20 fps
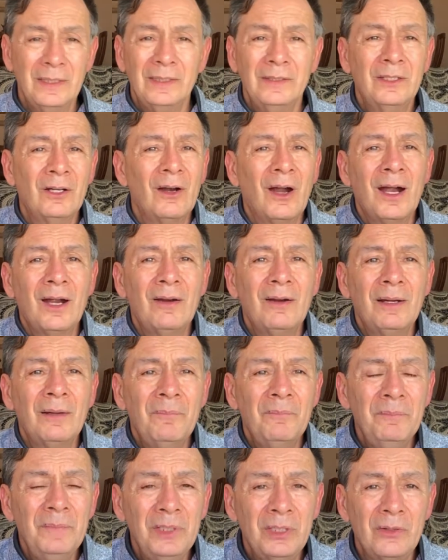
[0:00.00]
There are a
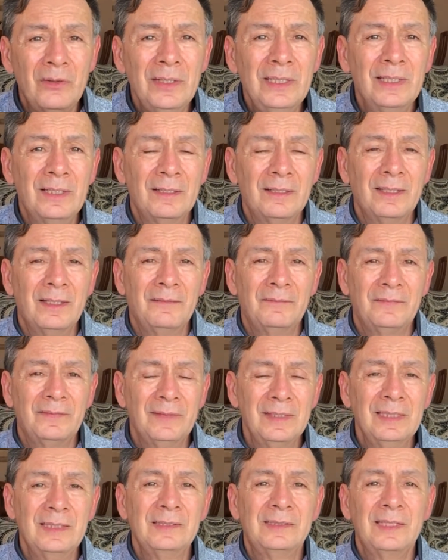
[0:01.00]
myriad of
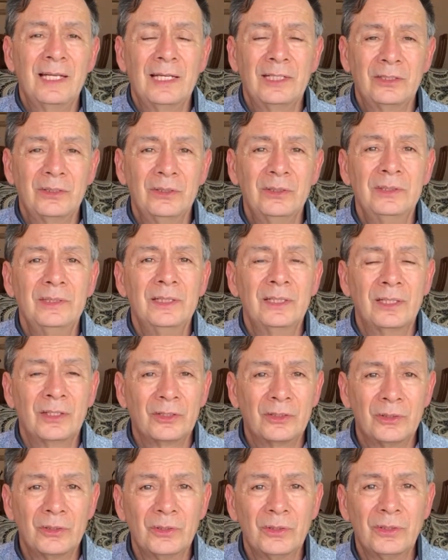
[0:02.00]
things that could
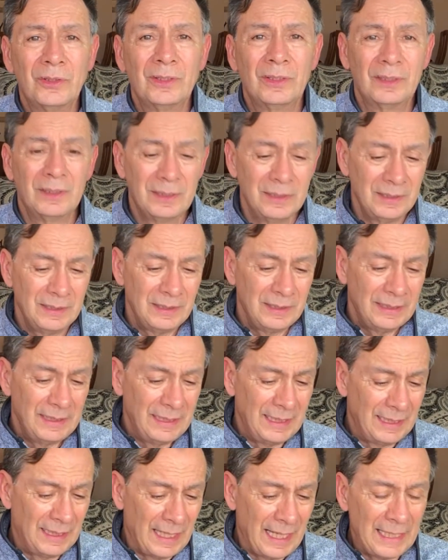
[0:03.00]
occur,
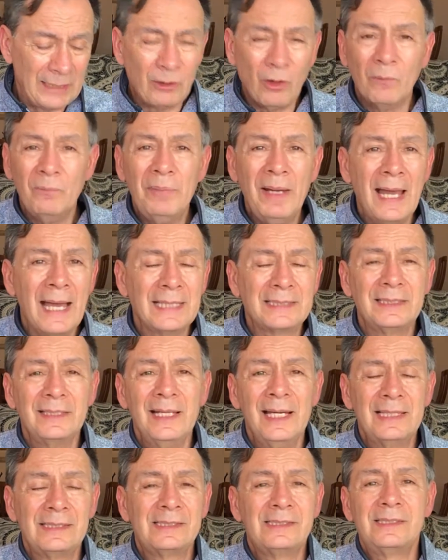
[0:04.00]
and I go back to
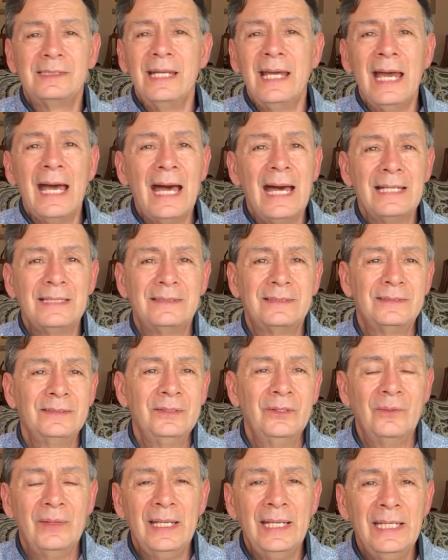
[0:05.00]
that stat.
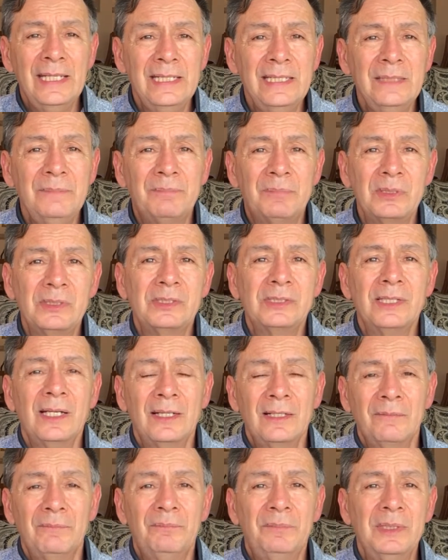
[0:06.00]
You know,
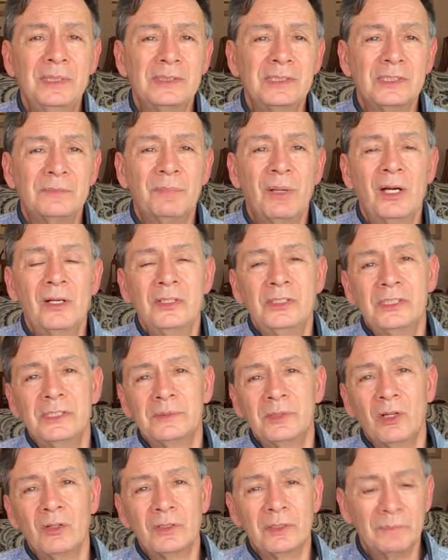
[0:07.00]
80% of business
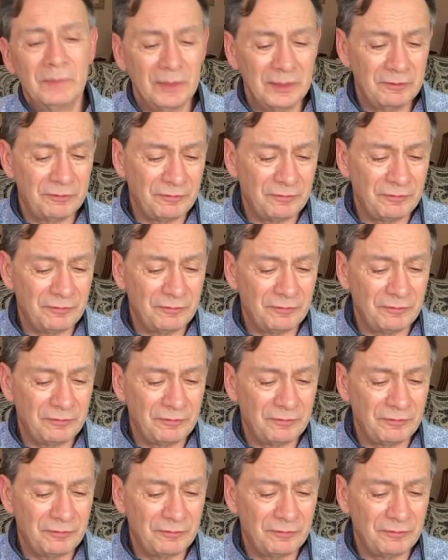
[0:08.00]
partnerships ultimately